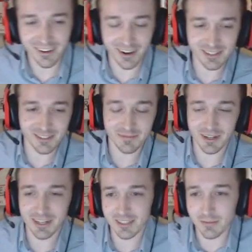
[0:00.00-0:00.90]
Awesome,
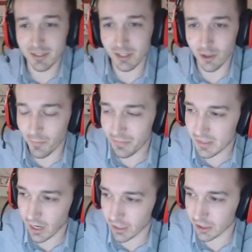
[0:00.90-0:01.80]
awesome. So
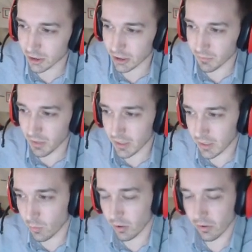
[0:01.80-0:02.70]
to kind of catch you up
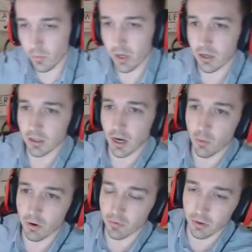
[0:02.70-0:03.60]
uh, where we are, I
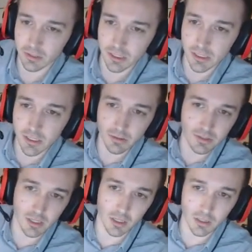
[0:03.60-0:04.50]
went over all the
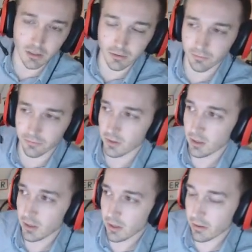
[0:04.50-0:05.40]
details of
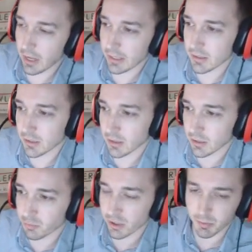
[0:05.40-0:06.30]
that
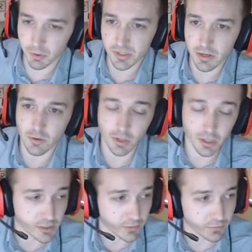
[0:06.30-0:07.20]
uh, press post that you were
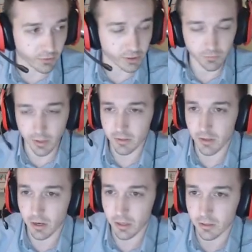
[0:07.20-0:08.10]
nice enough to grace
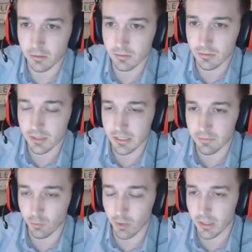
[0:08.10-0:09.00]
Reddit uh, to
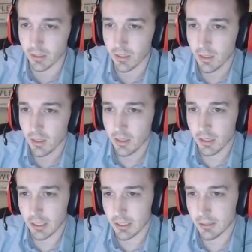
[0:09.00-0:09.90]
give it Reddit.
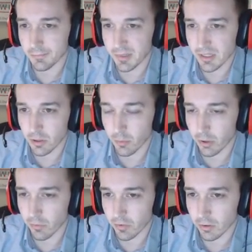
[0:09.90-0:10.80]
Um, yeah. Basically
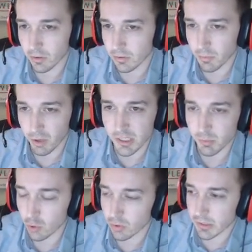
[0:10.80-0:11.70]
went over the prize
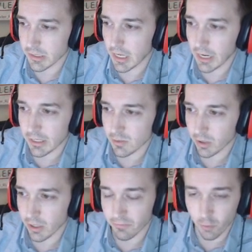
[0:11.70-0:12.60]
pool, the size,
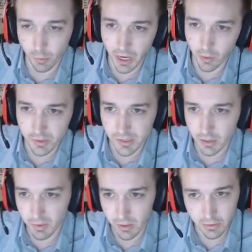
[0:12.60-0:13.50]
what kind of format it was going
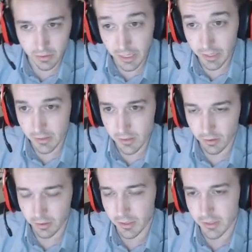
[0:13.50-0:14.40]
to be, the days, and
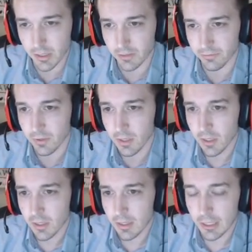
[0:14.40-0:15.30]
all that kind of stuff.
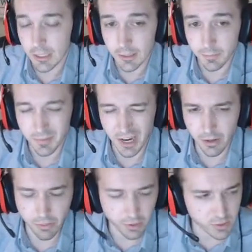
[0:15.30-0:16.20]
Um, kind
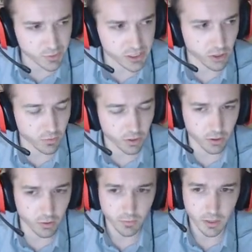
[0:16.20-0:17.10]
of the things we don't
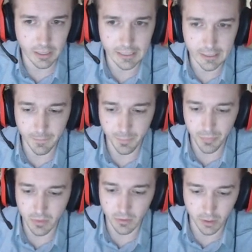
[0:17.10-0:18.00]
know, um,
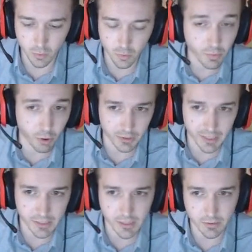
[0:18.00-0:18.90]
like who the
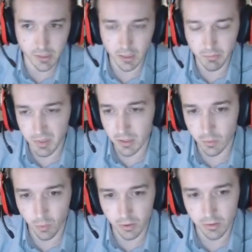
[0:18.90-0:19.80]
broadcast talent's going to
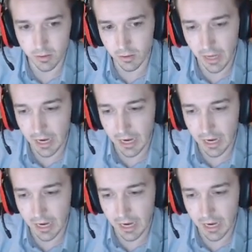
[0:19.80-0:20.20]
be, what the right.